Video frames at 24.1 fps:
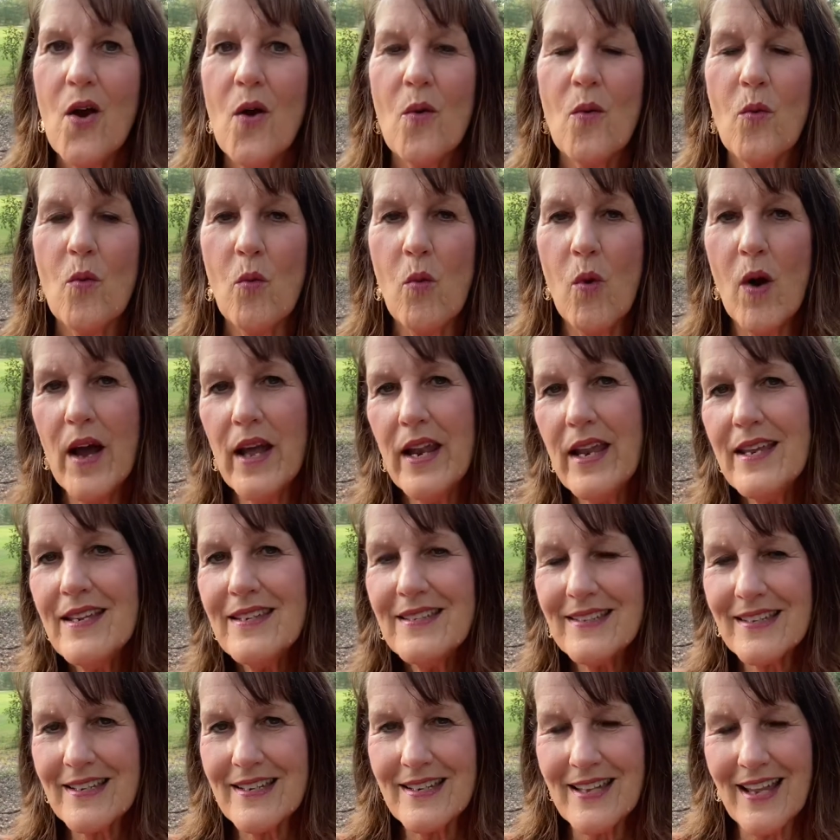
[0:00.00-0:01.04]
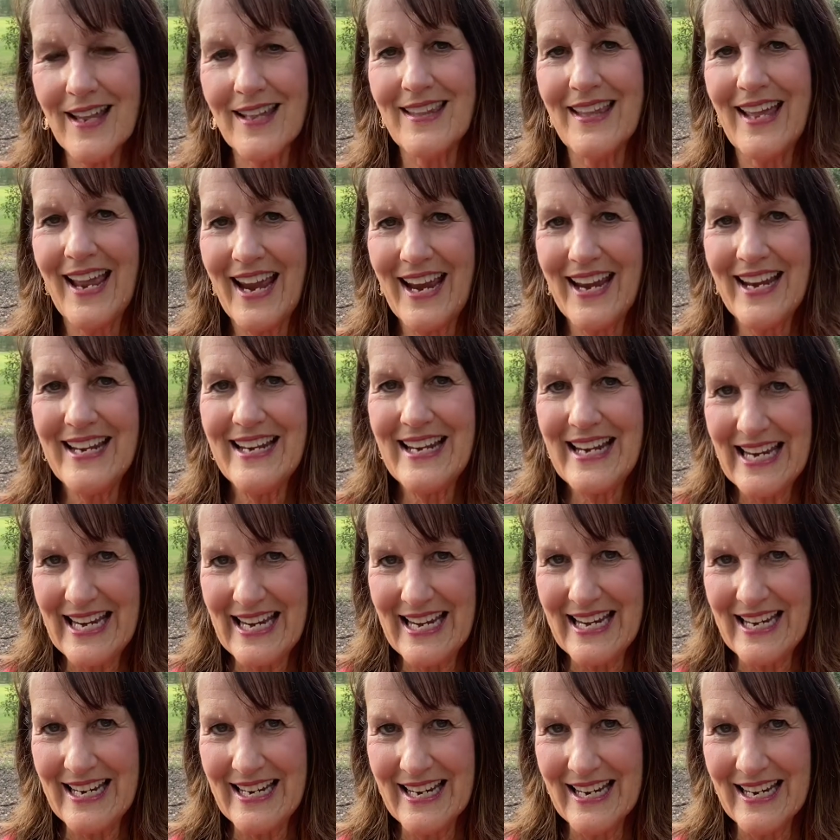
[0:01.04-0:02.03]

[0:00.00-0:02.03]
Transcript: what is it that they need?